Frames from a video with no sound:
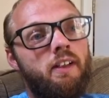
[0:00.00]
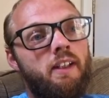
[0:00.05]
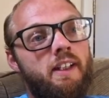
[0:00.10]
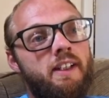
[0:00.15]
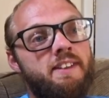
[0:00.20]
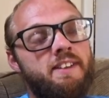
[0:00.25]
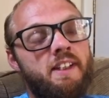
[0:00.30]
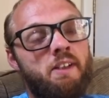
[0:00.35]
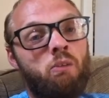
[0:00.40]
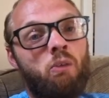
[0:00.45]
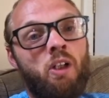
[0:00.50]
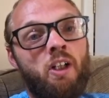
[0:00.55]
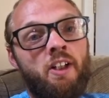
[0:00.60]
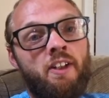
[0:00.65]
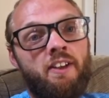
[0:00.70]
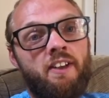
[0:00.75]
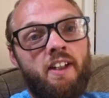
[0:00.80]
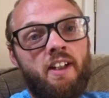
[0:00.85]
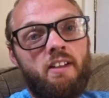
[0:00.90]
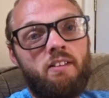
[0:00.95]
is it
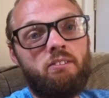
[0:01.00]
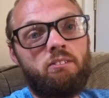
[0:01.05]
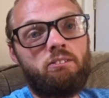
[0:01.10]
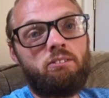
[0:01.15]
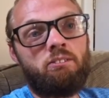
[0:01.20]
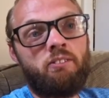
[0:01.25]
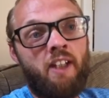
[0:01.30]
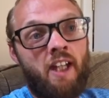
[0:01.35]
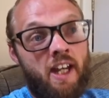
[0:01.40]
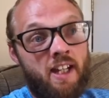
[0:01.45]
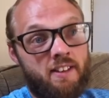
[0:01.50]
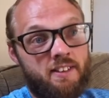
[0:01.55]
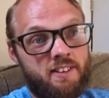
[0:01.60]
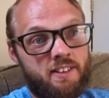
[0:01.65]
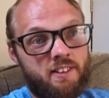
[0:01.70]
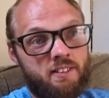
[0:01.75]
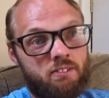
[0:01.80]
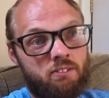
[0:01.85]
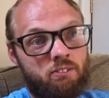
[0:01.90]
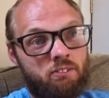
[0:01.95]
worth it?
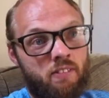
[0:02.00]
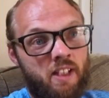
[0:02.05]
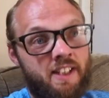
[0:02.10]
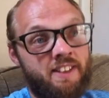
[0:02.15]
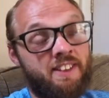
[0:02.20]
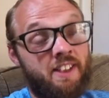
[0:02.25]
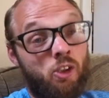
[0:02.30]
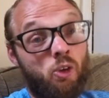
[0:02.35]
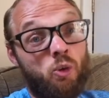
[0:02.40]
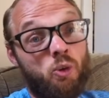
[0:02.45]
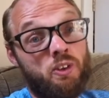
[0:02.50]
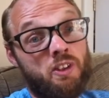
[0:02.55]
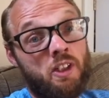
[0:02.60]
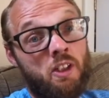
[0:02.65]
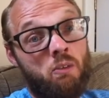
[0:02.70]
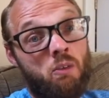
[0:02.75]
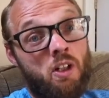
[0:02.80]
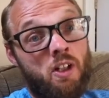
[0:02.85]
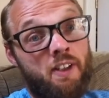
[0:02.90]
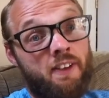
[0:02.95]
Yes. Is it
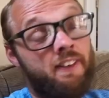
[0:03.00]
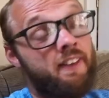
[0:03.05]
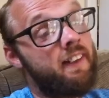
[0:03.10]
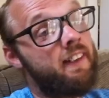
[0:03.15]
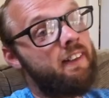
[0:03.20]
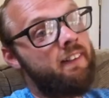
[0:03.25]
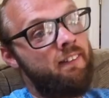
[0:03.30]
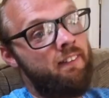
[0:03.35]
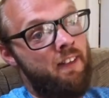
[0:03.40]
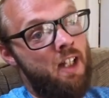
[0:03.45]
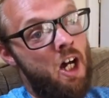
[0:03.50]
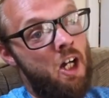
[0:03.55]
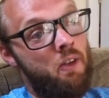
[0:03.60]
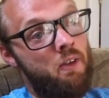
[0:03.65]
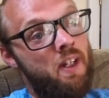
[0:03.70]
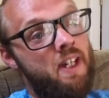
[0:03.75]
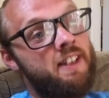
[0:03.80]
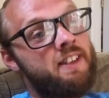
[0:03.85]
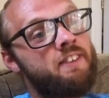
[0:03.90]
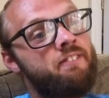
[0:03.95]
also worth it? No.
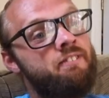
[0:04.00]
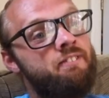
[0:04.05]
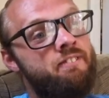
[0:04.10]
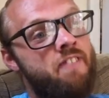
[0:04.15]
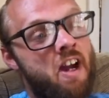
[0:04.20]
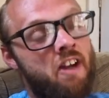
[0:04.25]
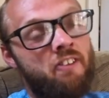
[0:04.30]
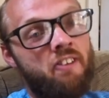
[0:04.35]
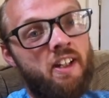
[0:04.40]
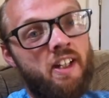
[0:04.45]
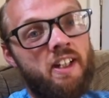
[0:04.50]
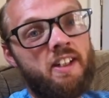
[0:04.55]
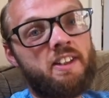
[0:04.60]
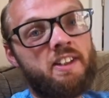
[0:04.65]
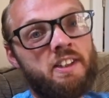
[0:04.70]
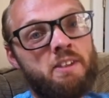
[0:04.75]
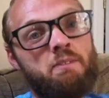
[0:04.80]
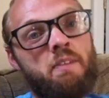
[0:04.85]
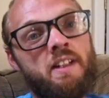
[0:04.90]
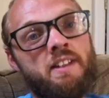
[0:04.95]
It's very
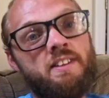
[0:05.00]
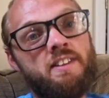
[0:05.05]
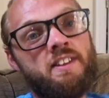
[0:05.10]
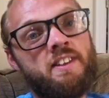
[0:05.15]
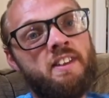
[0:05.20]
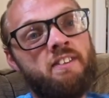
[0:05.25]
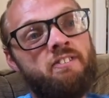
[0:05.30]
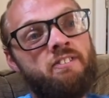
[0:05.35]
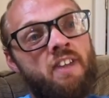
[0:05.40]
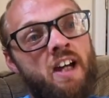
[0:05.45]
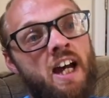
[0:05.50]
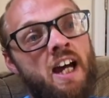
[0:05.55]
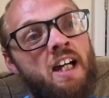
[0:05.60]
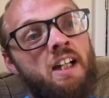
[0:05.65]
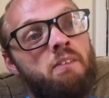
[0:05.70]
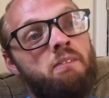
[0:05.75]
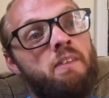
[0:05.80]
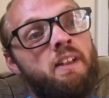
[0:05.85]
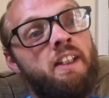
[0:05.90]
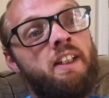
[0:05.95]
expensive for
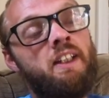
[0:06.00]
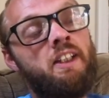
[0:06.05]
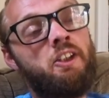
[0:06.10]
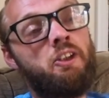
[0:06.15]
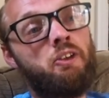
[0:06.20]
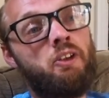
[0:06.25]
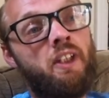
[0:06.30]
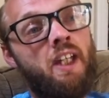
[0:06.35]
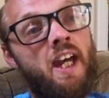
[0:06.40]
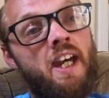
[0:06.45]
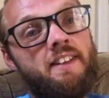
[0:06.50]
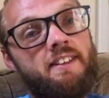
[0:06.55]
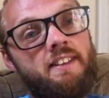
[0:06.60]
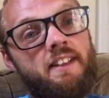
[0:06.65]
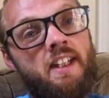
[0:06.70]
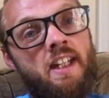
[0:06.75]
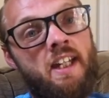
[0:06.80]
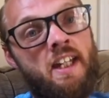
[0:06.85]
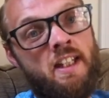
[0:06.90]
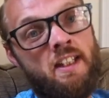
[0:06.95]
how many you get
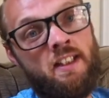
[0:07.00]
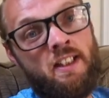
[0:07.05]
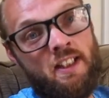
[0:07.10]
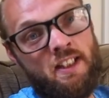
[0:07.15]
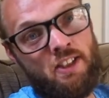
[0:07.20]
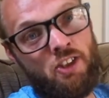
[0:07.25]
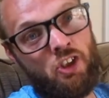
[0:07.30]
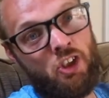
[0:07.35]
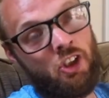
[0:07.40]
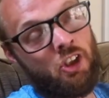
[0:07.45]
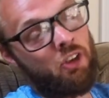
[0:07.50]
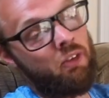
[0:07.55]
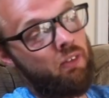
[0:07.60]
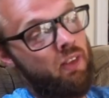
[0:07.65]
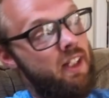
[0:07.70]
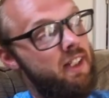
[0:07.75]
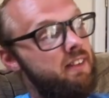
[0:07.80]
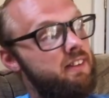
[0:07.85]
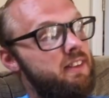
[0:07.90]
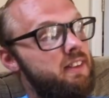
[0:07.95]
in each
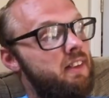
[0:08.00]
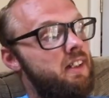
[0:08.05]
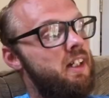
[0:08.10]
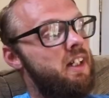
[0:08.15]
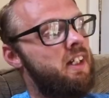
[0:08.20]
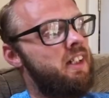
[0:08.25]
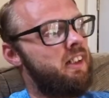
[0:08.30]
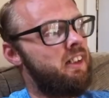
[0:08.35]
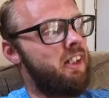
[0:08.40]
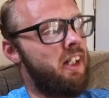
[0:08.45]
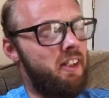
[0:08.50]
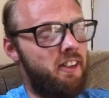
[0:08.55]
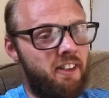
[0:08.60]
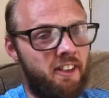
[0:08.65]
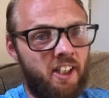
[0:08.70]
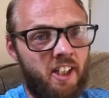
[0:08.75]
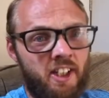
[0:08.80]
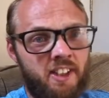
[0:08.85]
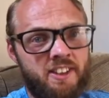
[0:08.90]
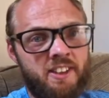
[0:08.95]
unit. You know,
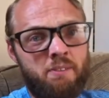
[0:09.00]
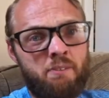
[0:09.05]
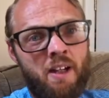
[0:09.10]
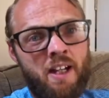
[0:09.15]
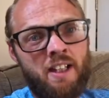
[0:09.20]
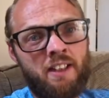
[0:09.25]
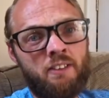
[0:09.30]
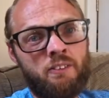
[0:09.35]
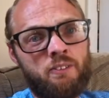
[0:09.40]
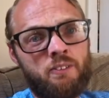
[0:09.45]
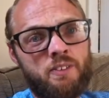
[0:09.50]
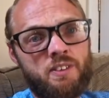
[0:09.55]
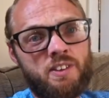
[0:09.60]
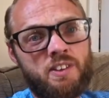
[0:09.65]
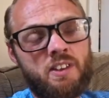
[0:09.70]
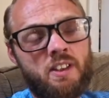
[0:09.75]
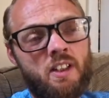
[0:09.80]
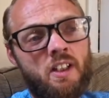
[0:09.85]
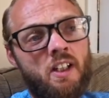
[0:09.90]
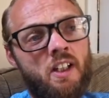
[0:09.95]

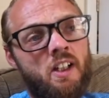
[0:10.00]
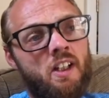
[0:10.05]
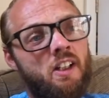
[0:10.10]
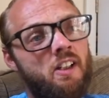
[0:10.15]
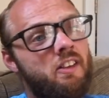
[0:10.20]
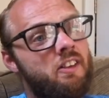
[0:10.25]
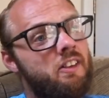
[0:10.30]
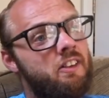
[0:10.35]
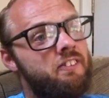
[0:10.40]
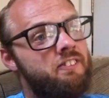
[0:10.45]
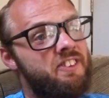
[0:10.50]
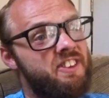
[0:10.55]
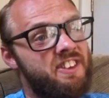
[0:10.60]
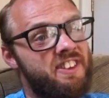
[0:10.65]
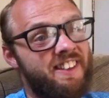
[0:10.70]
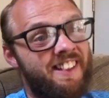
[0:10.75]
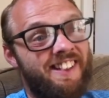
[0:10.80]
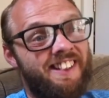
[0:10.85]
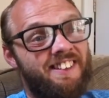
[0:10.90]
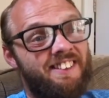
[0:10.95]
£30 for
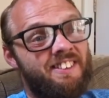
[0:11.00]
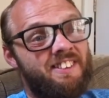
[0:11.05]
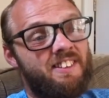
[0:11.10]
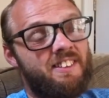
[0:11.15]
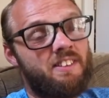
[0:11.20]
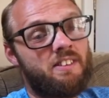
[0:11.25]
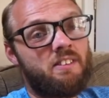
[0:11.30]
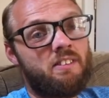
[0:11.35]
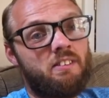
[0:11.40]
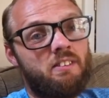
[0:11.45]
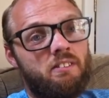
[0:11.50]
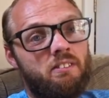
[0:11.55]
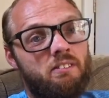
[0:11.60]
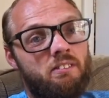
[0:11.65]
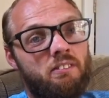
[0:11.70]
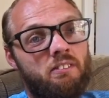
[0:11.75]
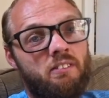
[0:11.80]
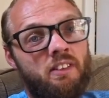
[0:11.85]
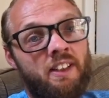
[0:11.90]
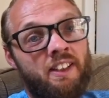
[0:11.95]
six,
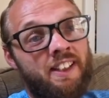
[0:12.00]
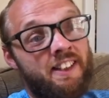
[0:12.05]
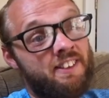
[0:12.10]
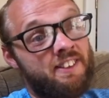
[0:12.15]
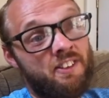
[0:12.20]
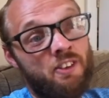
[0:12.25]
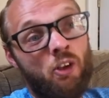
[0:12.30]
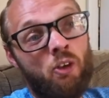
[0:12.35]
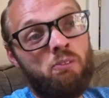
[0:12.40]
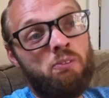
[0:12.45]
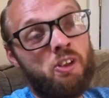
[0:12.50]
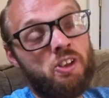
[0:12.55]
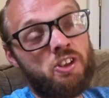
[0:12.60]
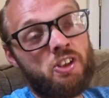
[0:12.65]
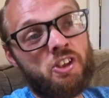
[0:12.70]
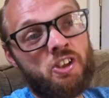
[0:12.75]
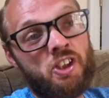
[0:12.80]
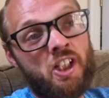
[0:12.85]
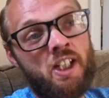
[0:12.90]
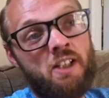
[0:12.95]
and it's not
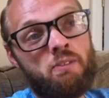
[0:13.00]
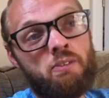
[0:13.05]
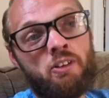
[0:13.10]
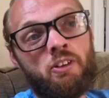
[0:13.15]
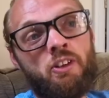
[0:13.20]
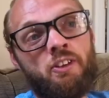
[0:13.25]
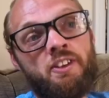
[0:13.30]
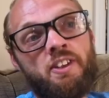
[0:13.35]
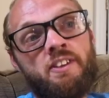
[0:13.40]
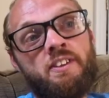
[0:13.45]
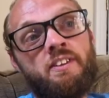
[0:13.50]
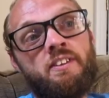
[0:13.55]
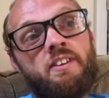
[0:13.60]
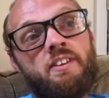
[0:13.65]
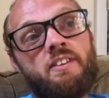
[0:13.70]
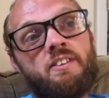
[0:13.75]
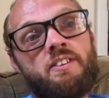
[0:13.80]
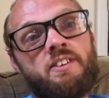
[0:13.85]
much cheaper on